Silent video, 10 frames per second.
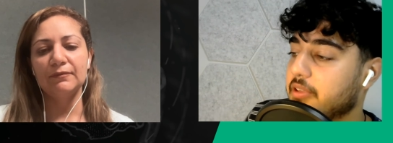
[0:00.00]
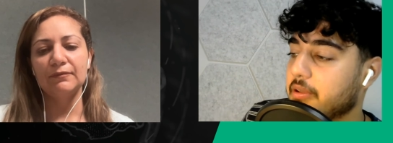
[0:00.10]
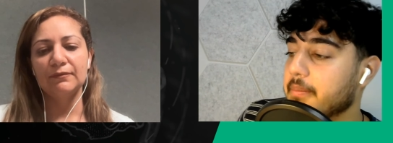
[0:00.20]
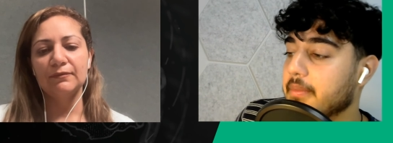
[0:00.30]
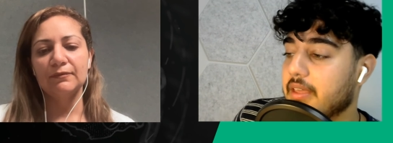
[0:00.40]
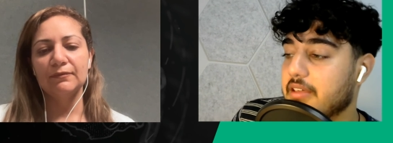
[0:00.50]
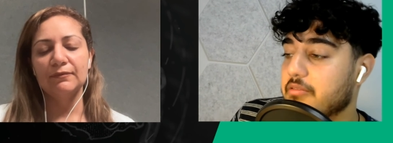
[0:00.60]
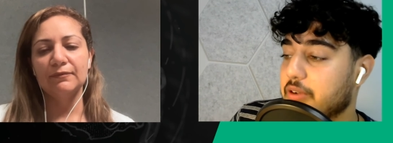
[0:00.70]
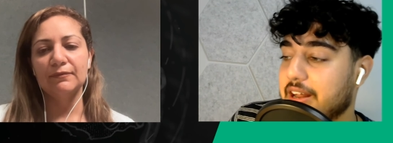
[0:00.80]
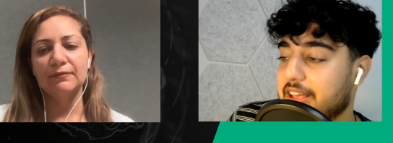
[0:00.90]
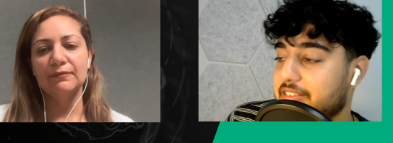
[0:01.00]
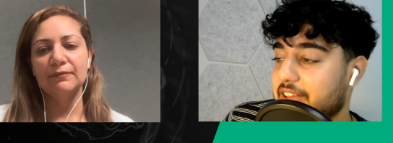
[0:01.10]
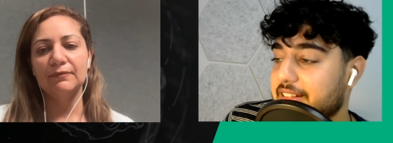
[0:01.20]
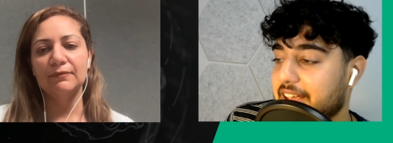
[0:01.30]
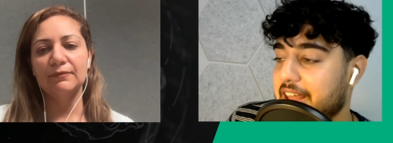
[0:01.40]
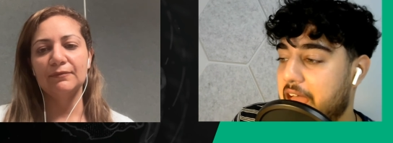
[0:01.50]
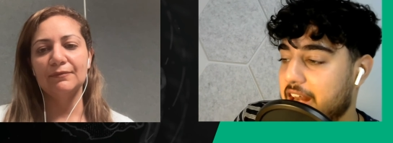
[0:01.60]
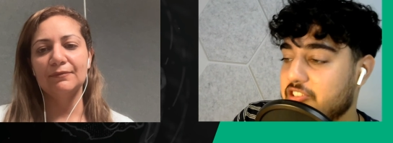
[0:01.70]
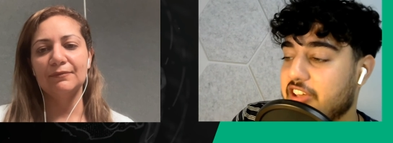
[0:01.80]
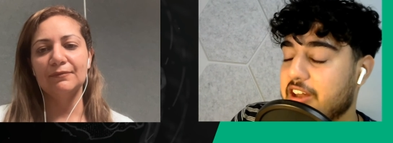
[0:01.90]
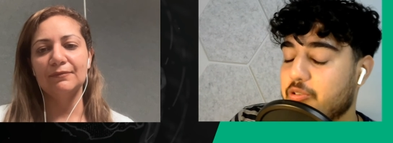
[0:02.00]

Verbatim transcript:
Speaker 1: So really exciting and in